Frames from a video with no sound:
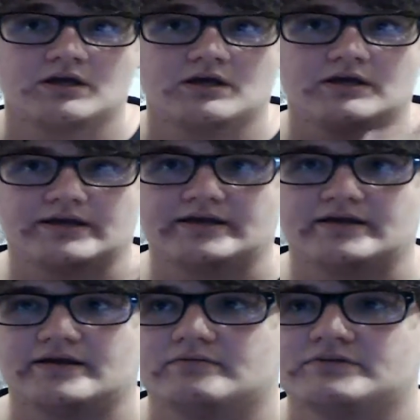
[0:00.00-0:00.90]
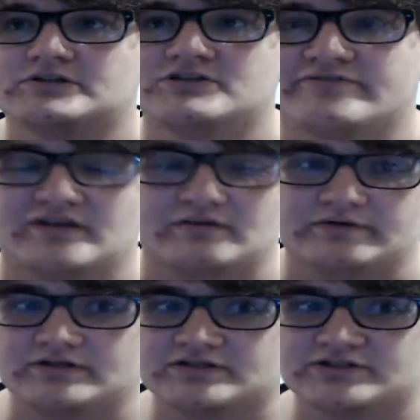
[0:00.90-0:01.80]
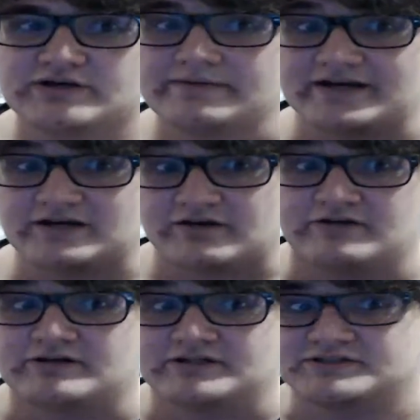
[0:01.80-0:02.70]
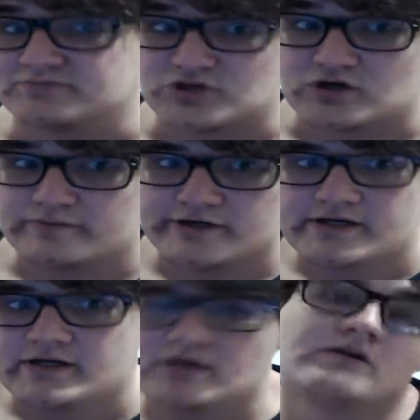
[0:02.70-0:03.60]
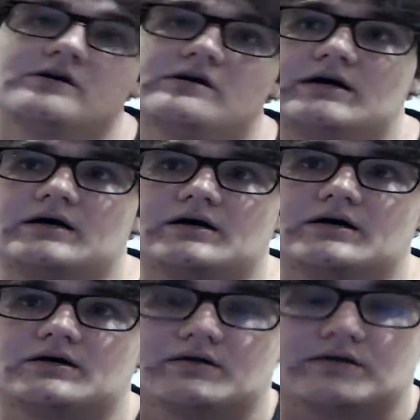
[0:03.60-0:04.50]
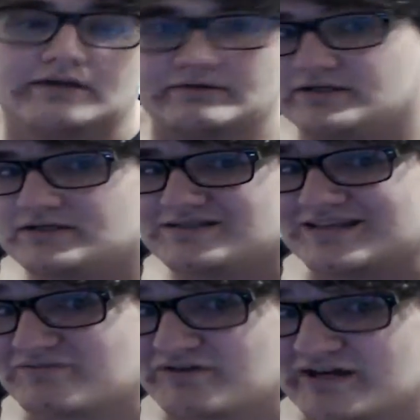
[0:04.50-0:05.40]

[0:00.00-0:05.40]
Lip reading: and be sure to follow me on Instagram at Cryo Customs Armory. Anyways, thank you for hanging